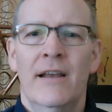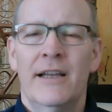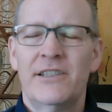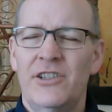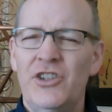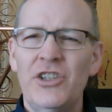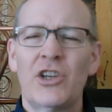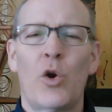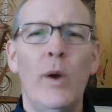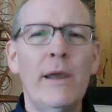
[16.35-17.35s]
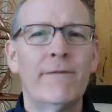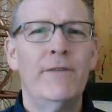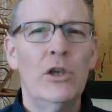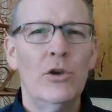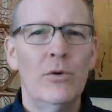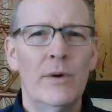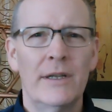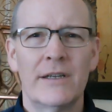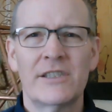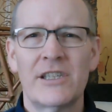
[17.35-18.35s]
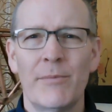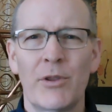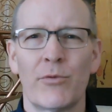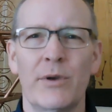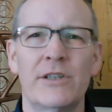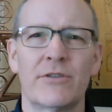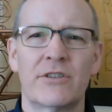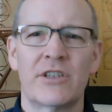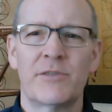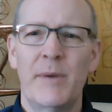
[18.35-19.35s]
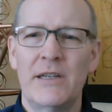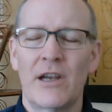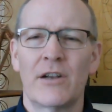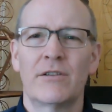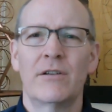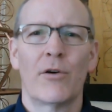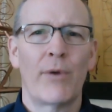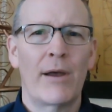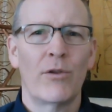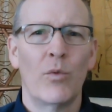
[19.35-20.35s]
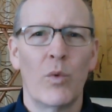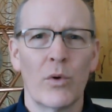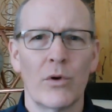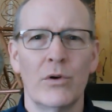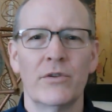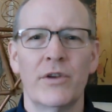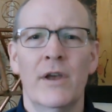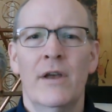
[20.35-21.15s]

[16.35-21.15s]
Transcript: it's just a quick view into some of the research that's being done around the world